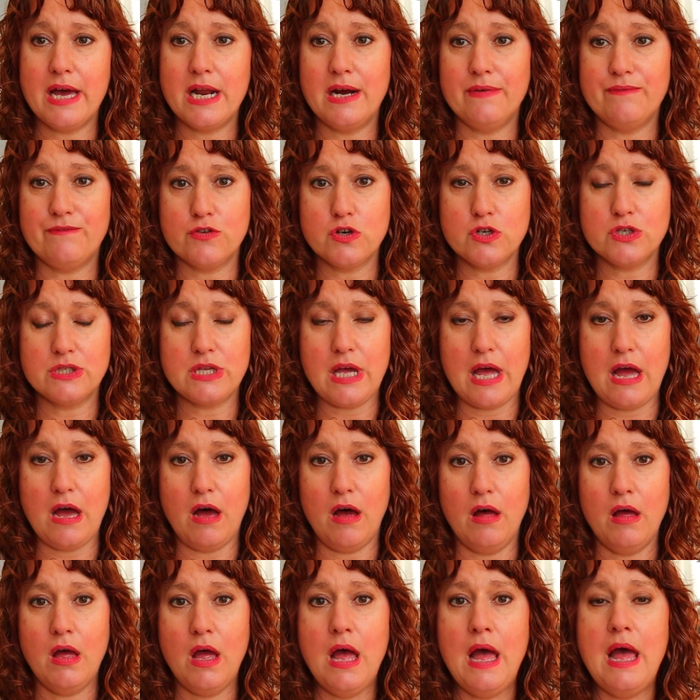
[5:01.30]
had up for
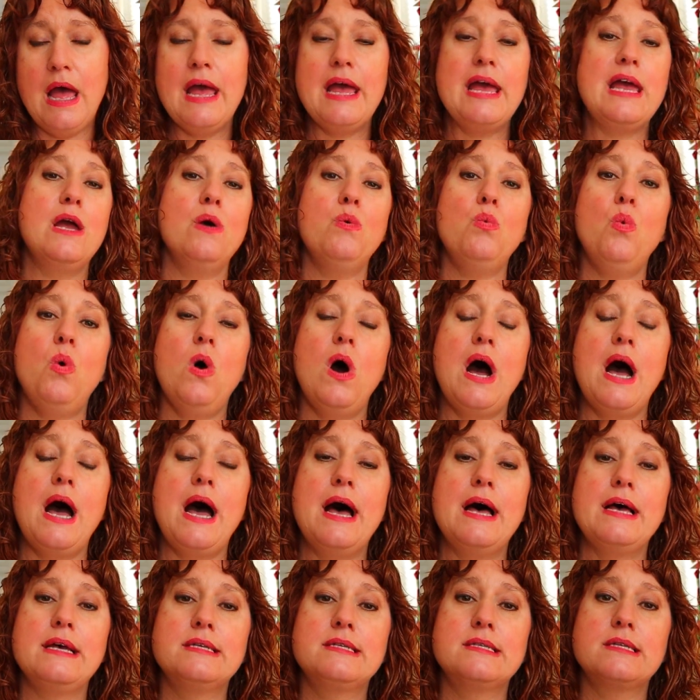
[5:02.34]
sale. It
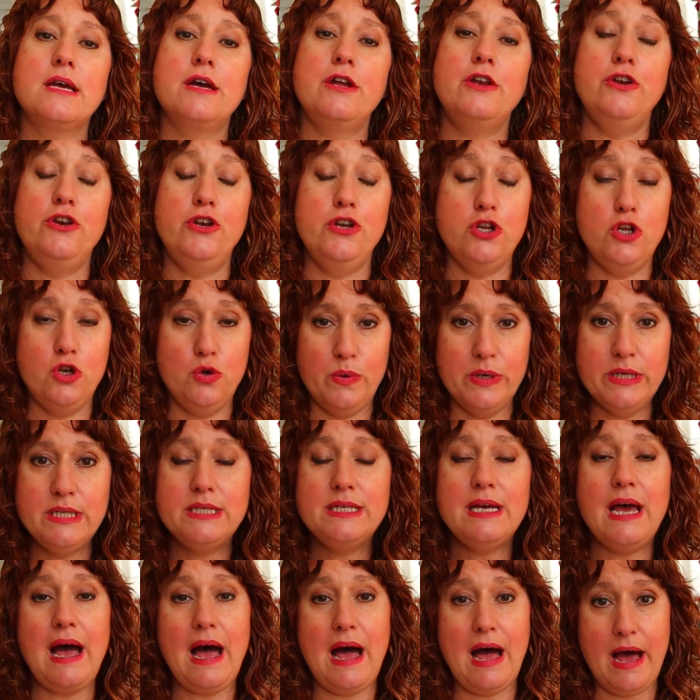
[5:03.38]
was new
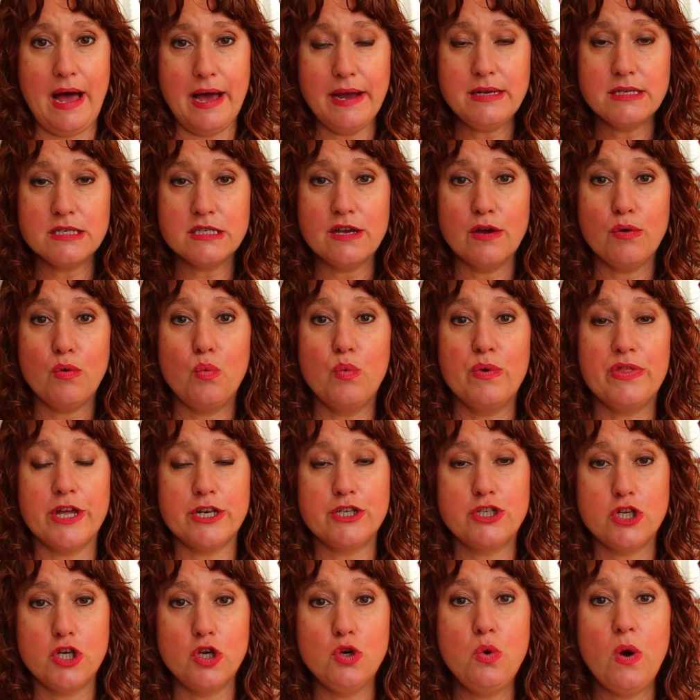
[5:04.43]
tags with a
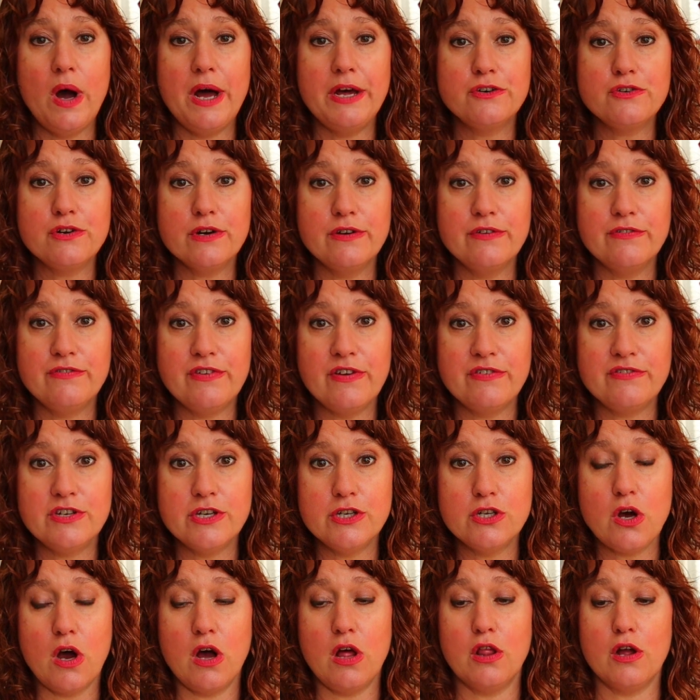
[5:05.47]

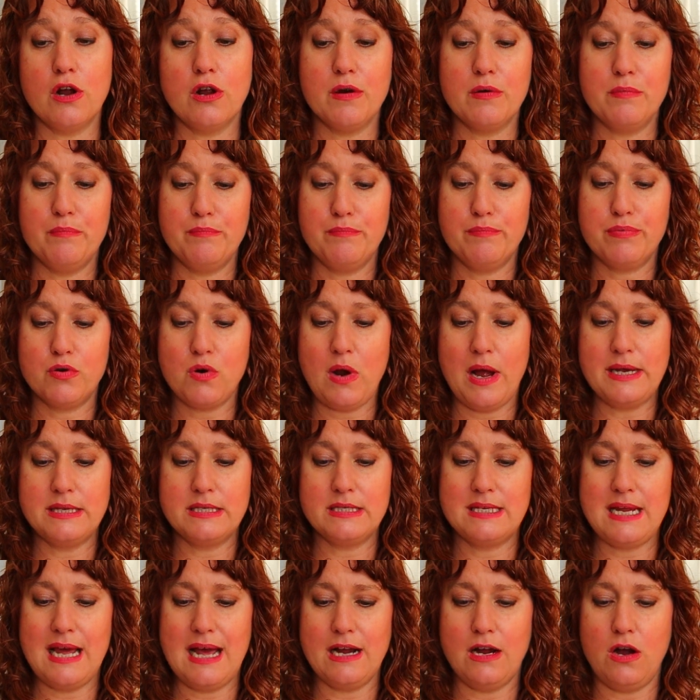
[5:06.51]
$250
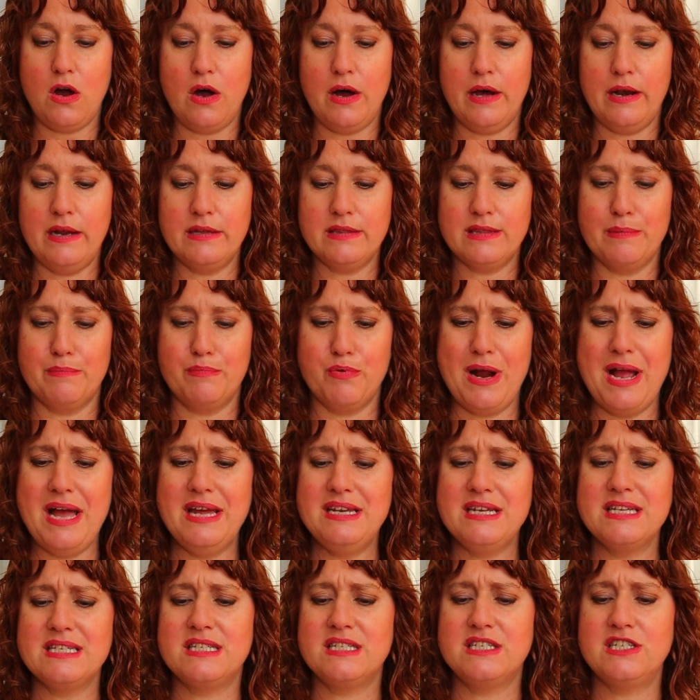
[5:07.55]
price tag on it. The
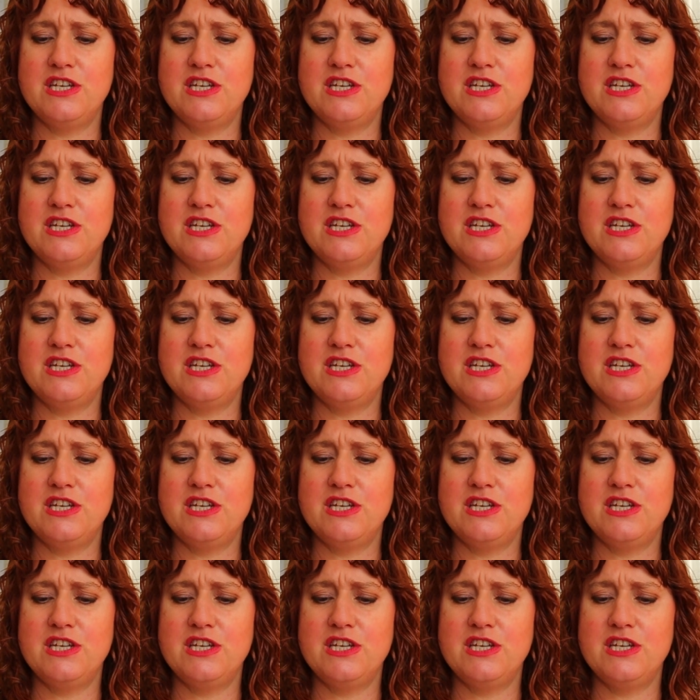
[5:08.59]
brand is